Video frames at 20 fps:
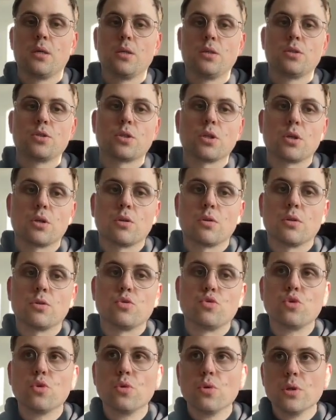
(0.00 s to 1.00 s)
So
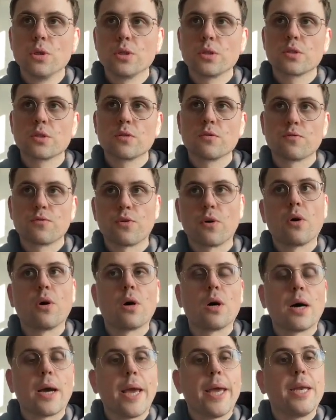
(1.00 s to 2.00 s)
rules
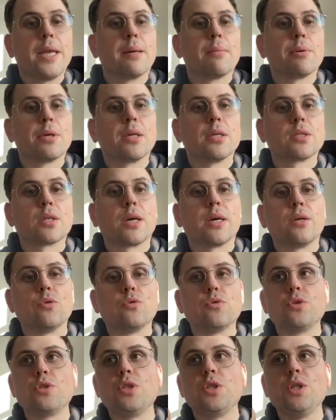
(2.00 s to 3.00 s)
for AWS
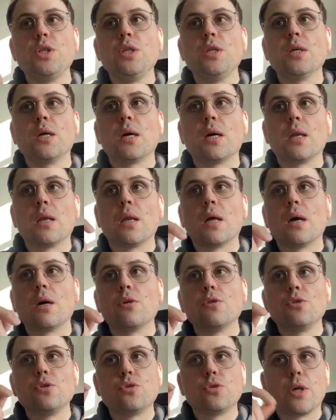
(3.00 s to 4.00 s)
IoT allow
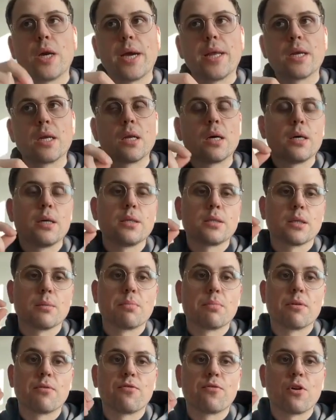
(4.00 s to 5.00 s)
you to analyze and
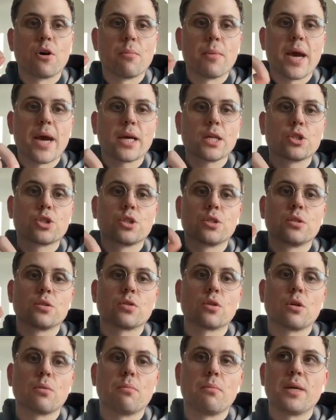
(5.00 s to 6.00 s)
perform actions
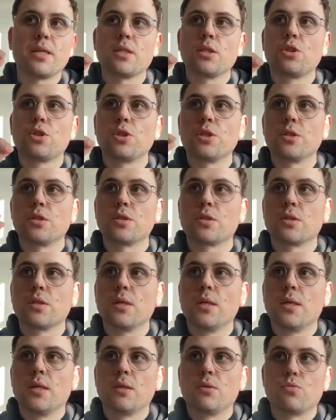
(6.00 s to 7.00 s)
on messages
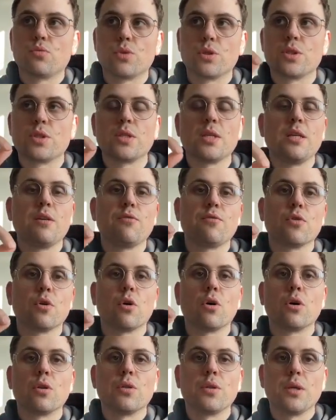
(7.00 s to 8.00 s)
received
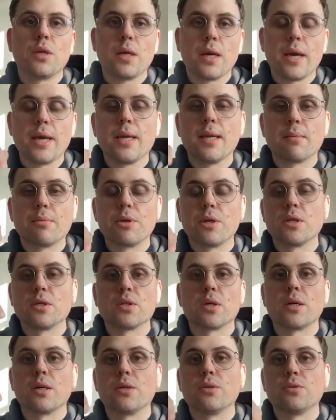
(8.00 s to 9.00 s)
on the AWS
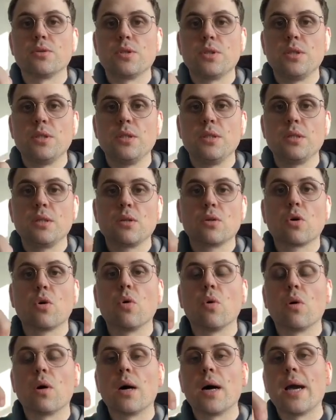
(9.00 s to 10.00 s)
IoT
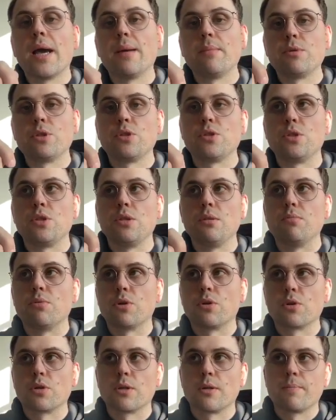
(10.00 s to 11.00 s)
core MQTT
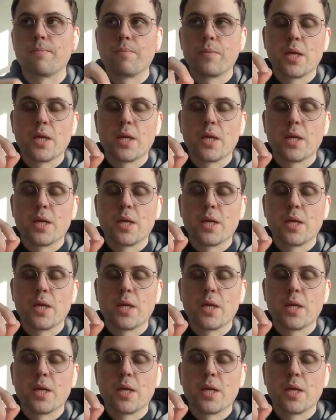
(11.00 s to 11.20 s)
broker.